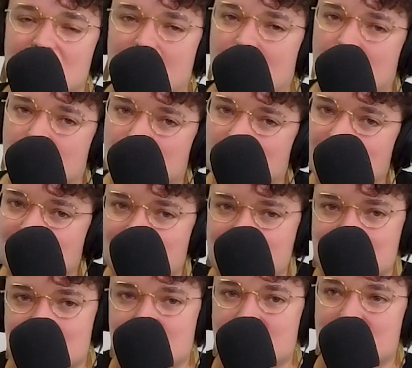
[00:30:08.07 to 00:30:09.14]
And we really need
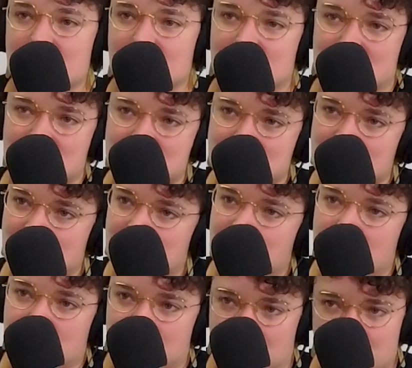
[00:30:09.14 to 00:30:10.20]
something that's
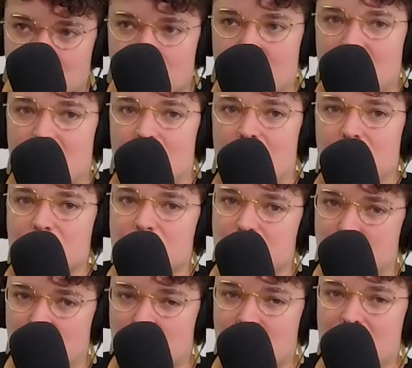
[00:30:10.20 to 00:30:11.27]
year-round,
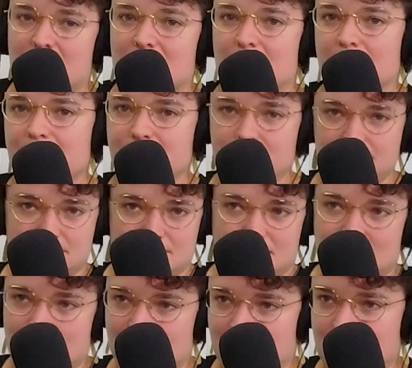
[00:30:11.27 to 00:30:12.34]
permanent,
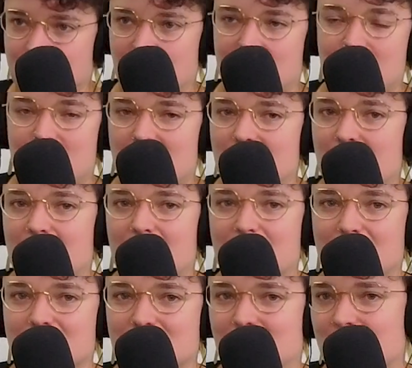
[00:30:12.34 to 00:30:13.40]
night by
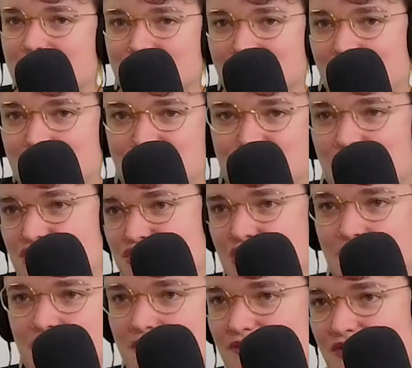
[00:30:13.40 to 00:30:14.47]
night, not changing
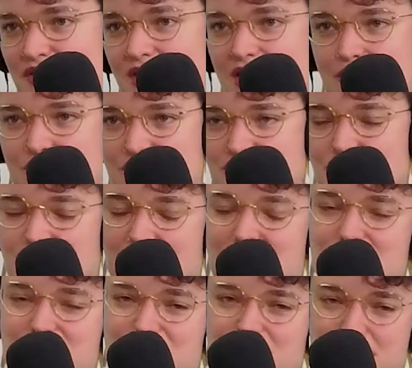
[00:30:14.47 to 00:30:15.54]
up every night which location,